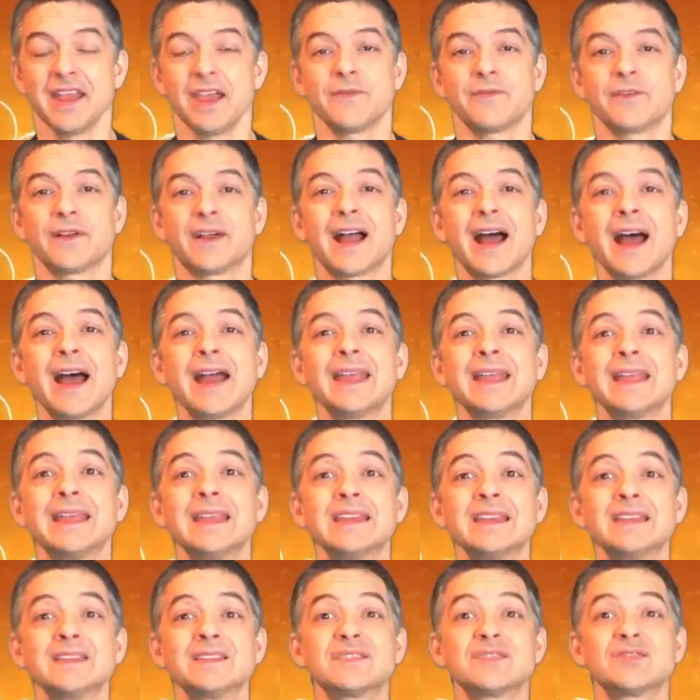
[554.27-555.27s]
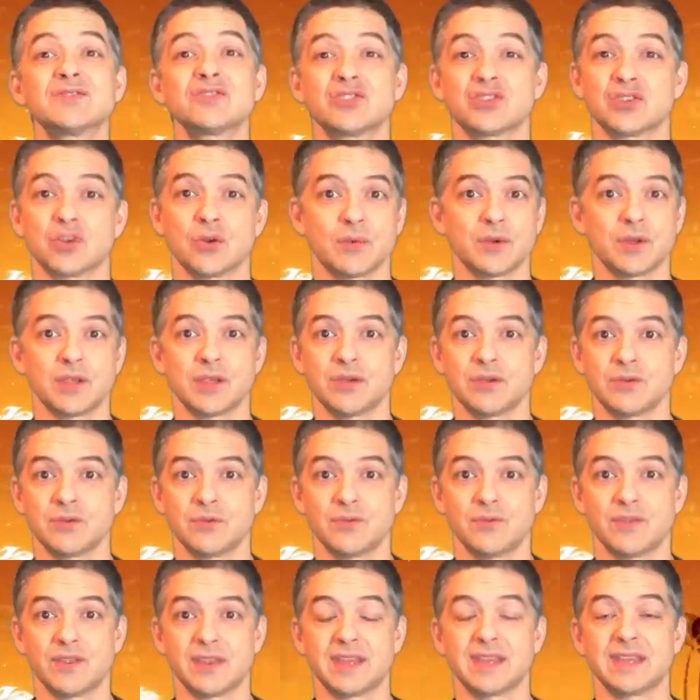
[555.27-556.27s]
If a guy isn't showing
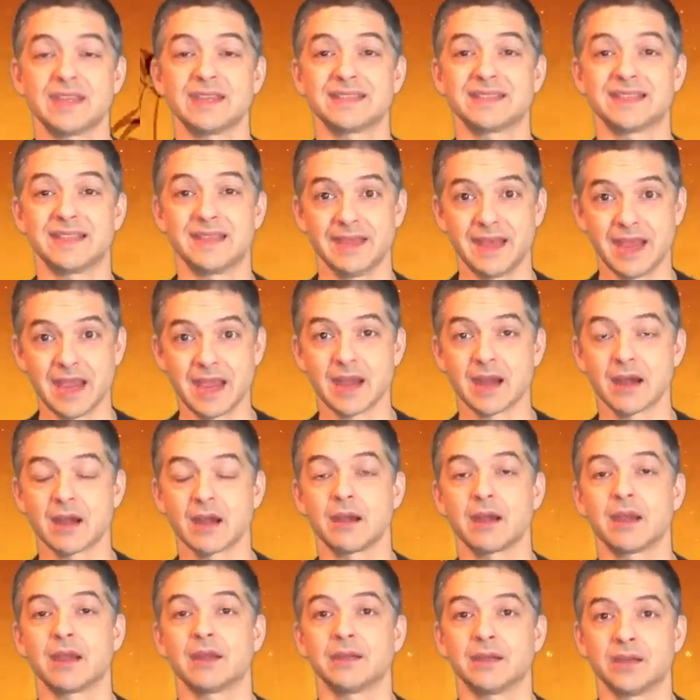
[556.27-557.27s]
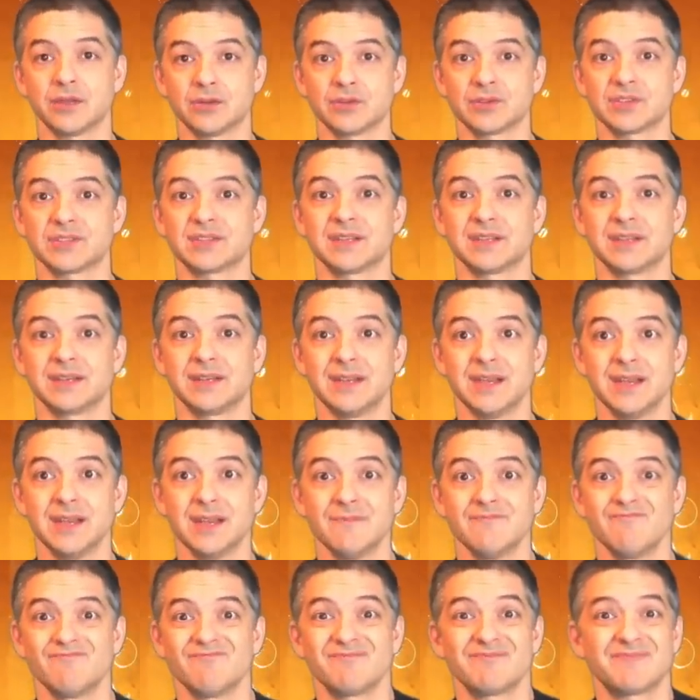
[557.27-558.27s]
you that he's there and interested,
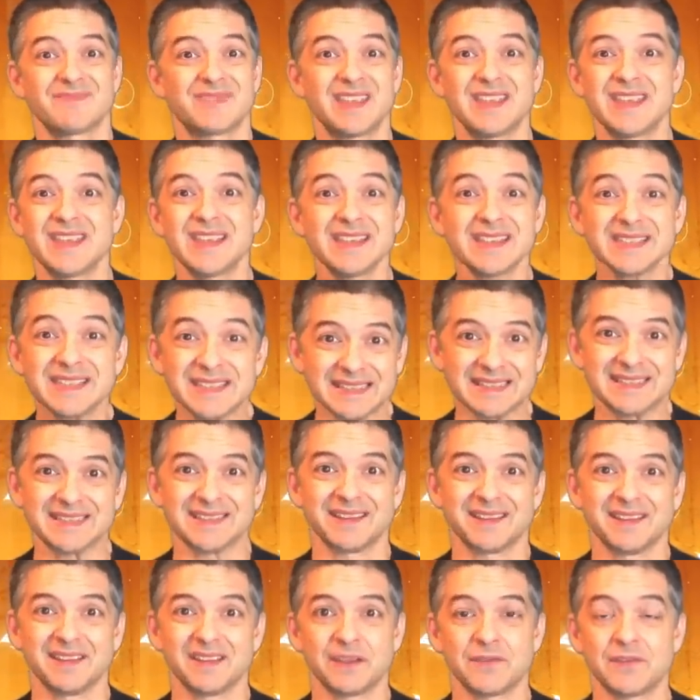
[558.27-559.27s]
he isn't.